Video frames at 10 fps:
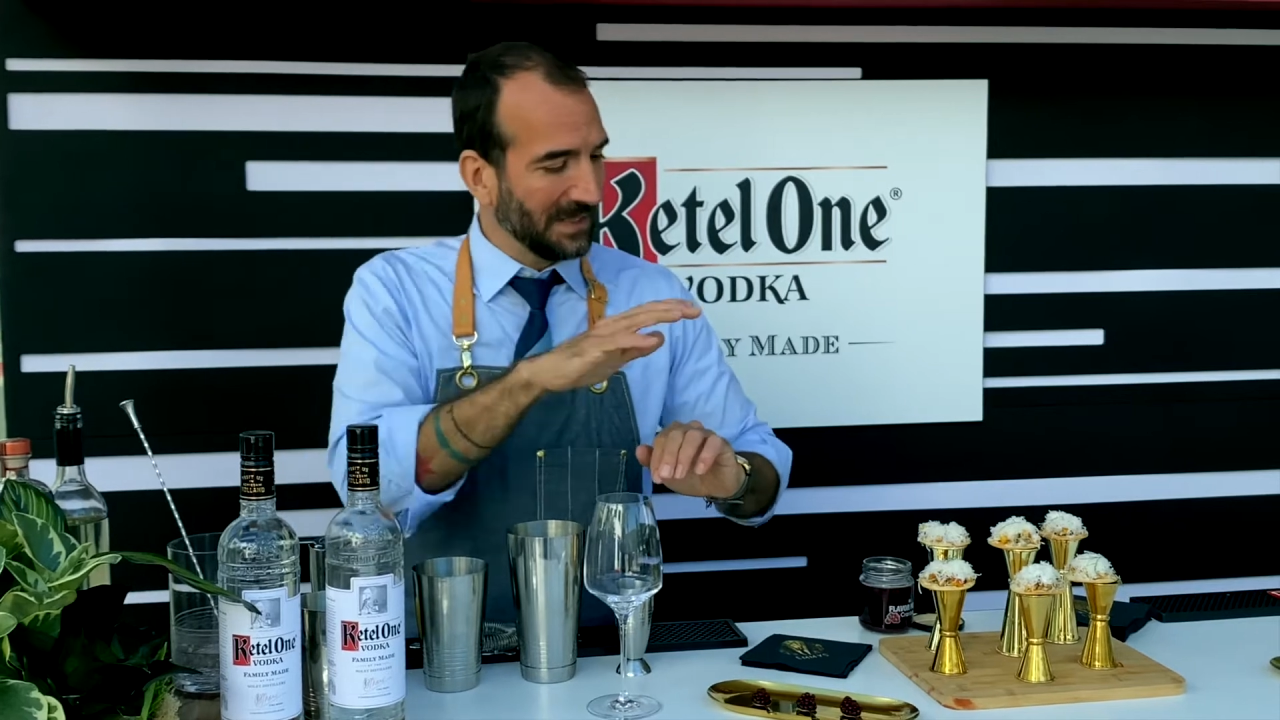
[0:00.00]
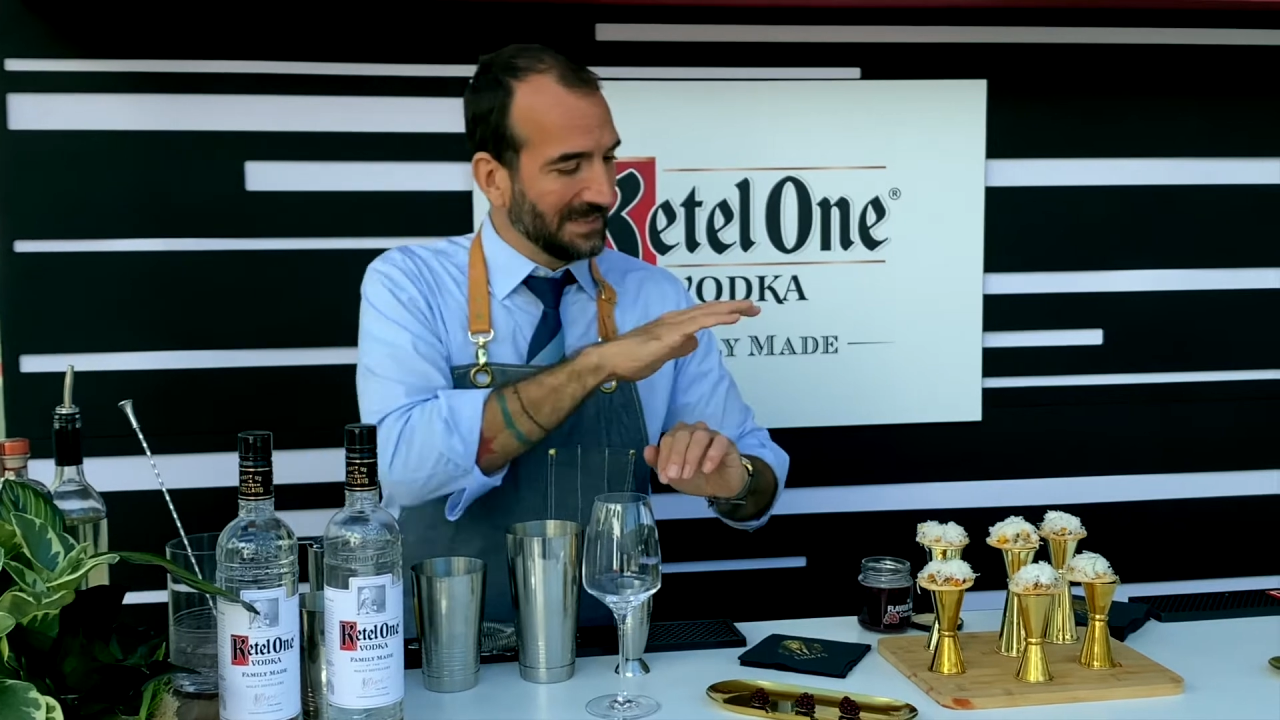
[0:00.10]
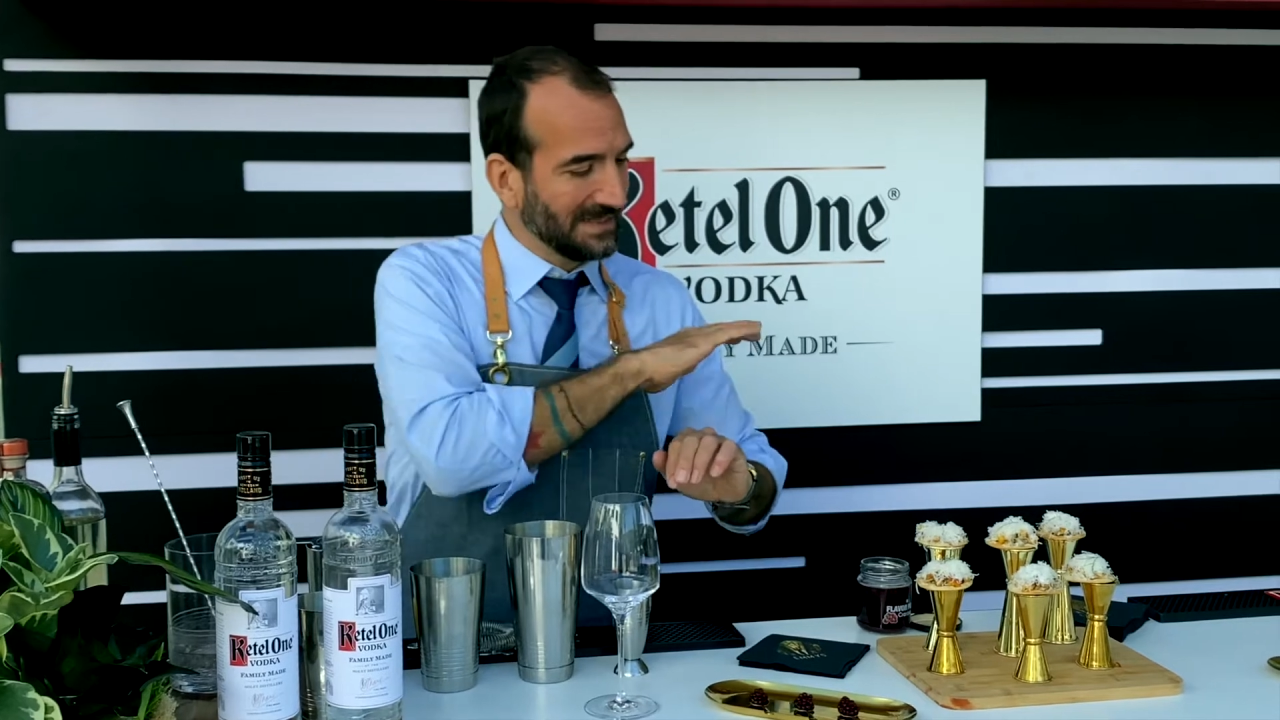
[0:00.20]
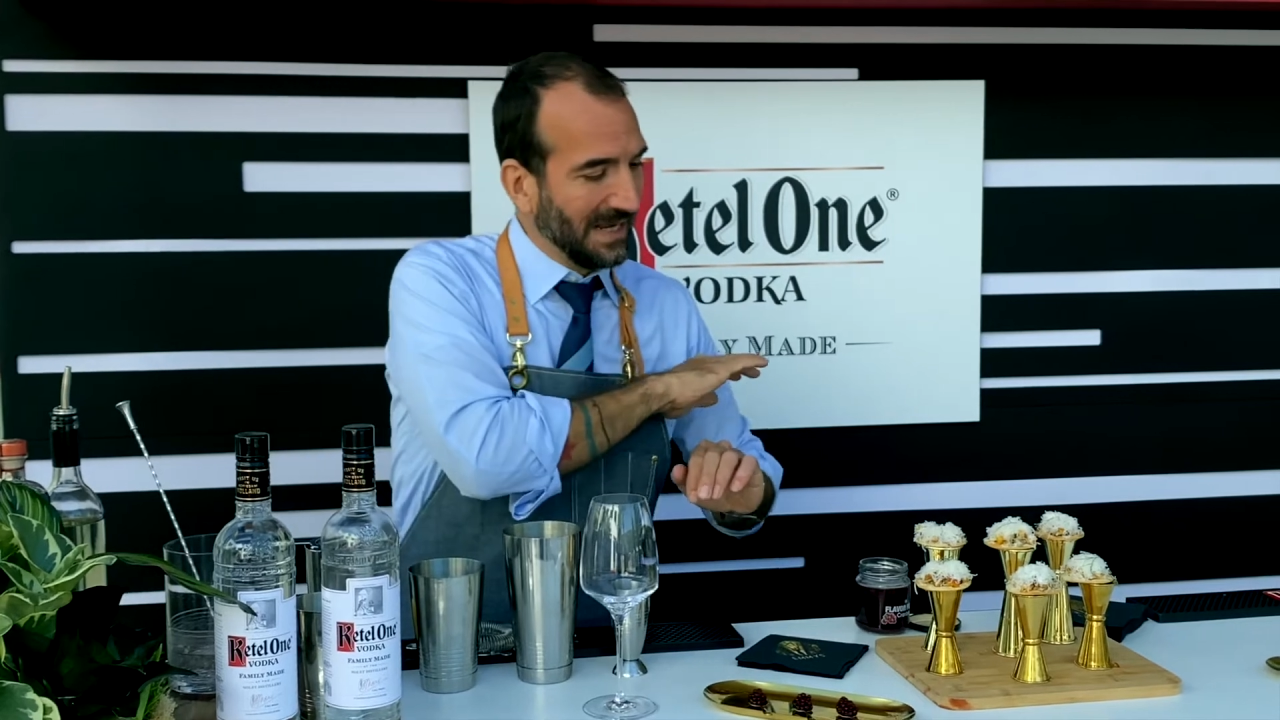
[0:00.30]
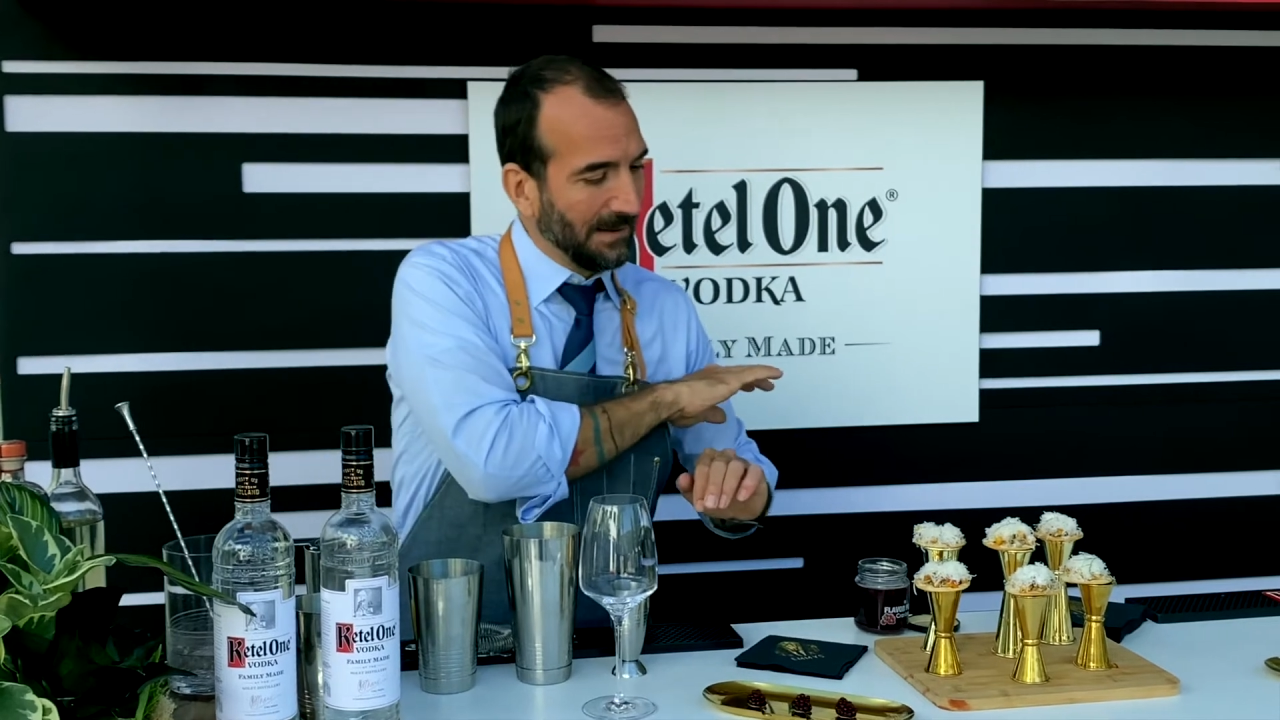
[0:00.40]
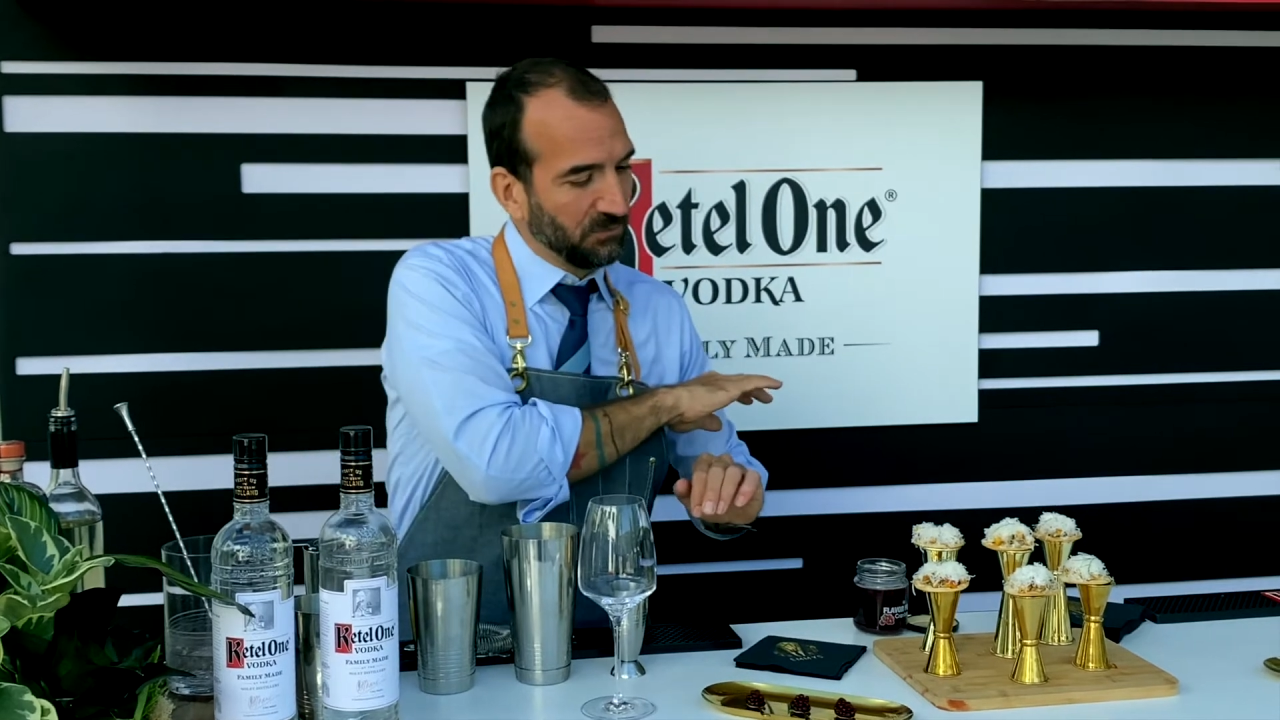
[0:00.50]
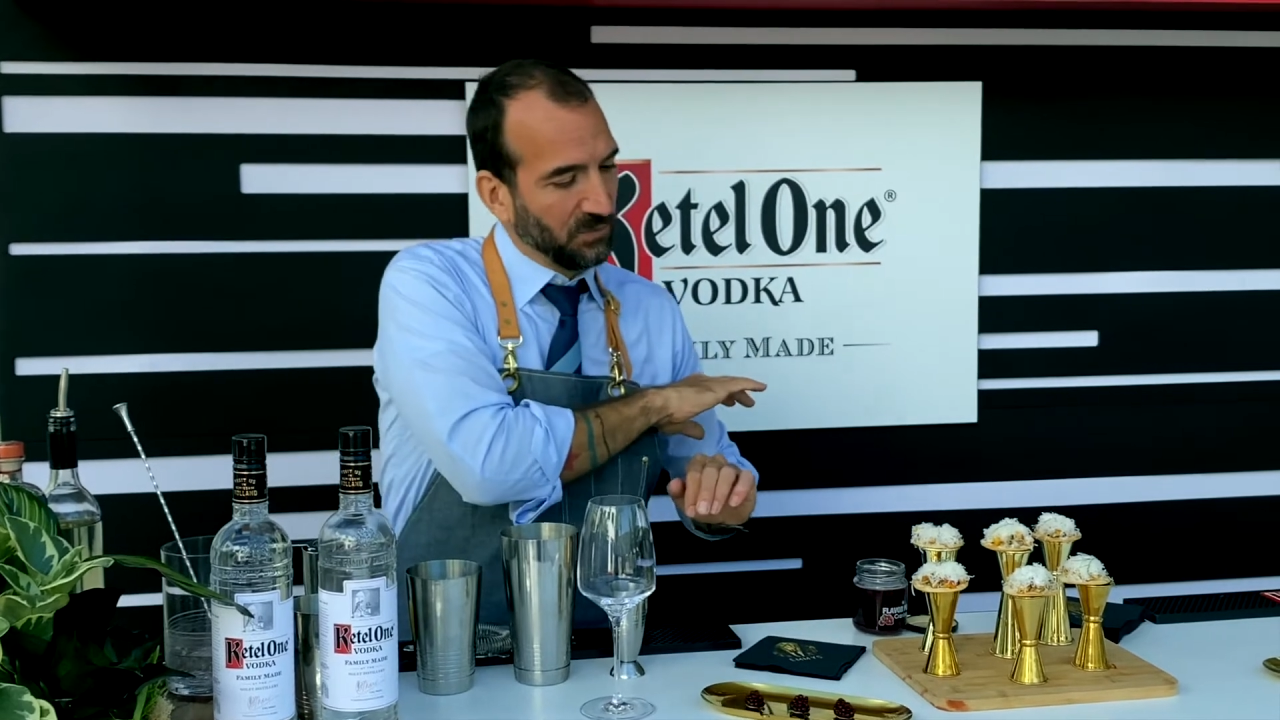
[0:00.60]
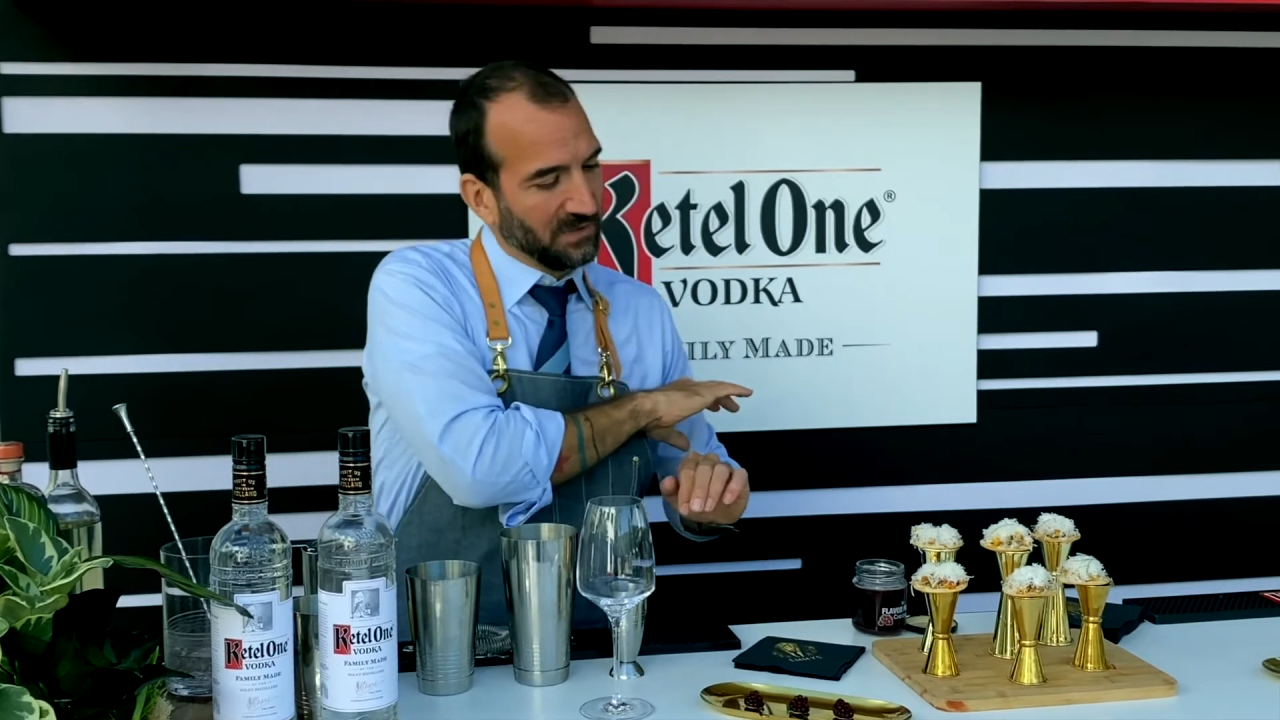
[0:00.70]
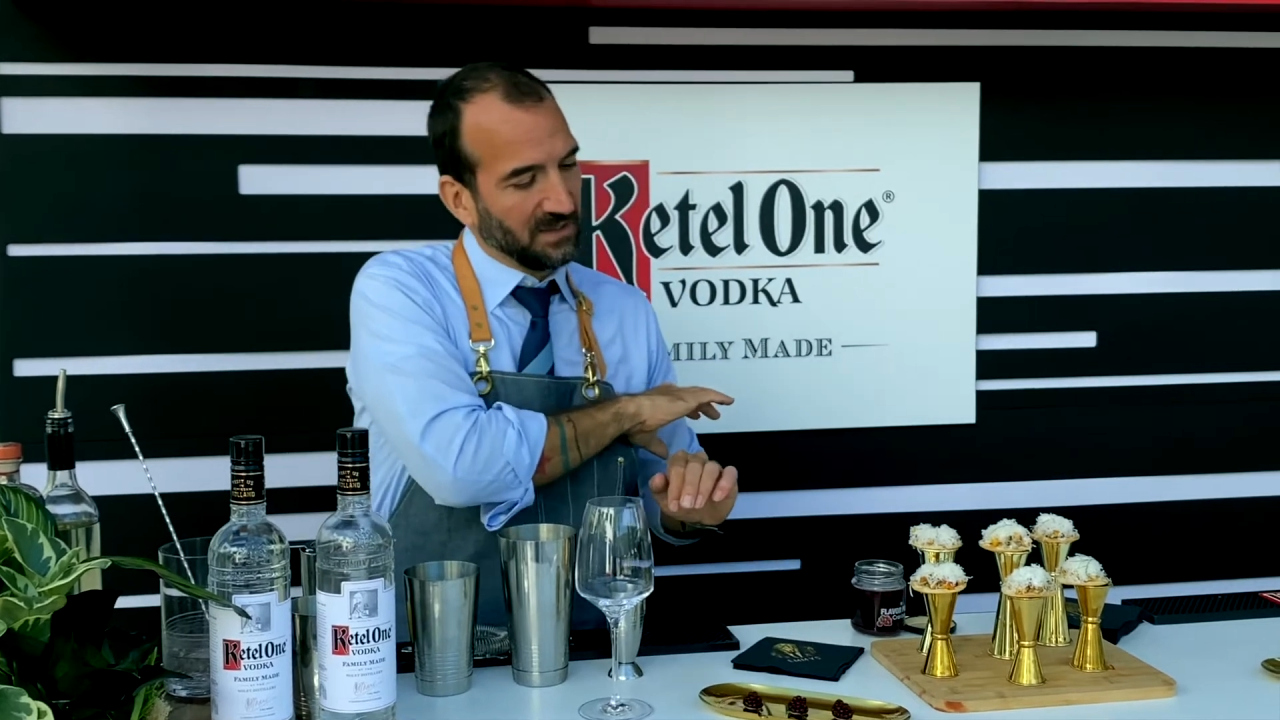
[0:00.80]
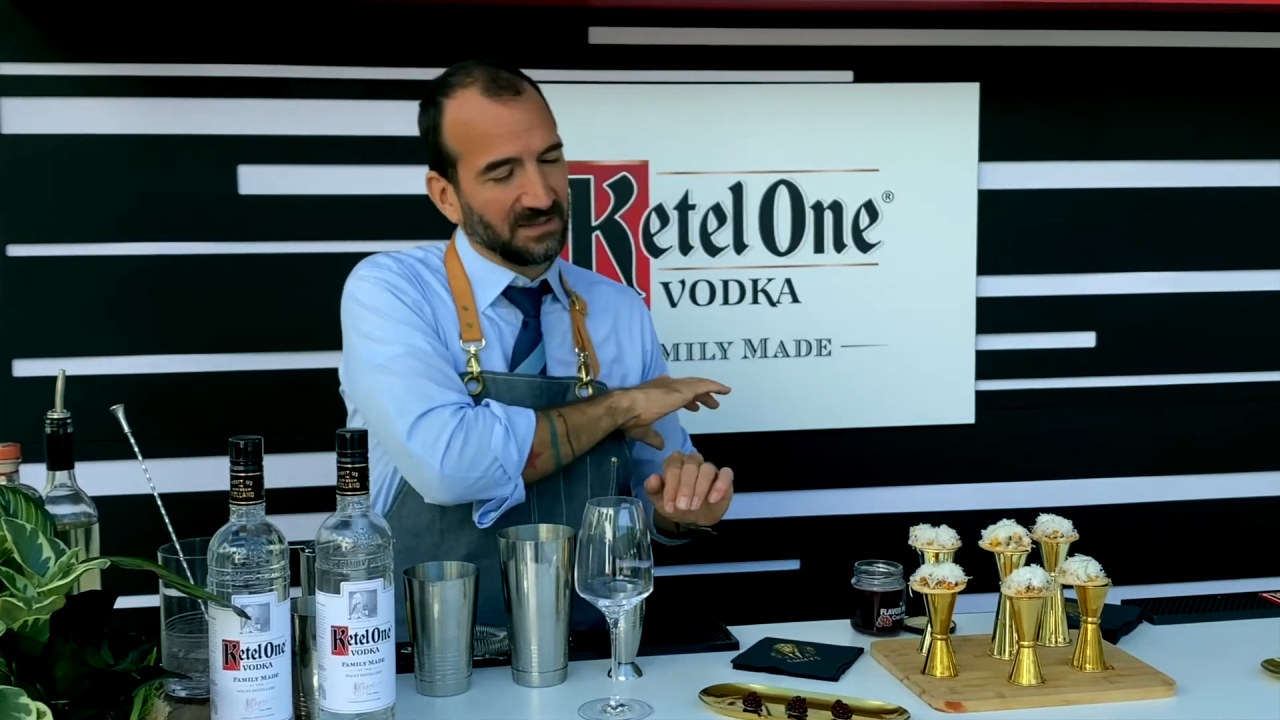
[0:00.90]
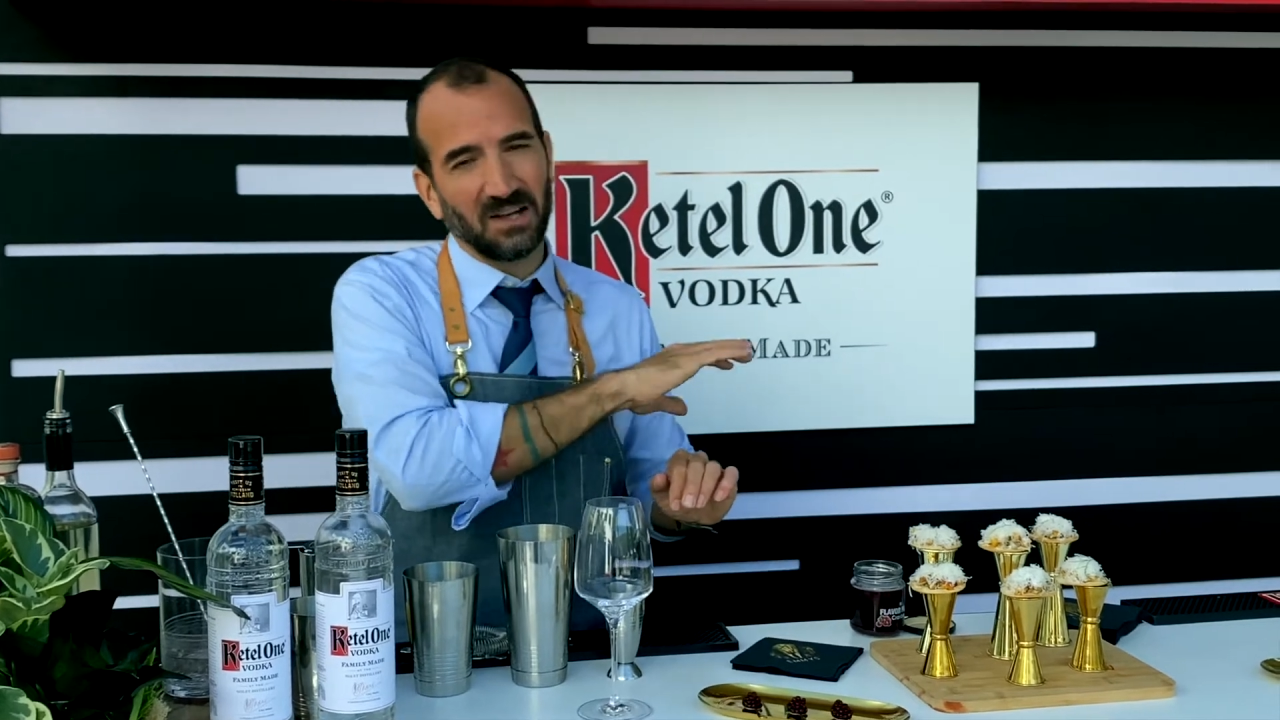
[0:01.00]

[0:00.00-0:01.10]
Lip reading: and topped with a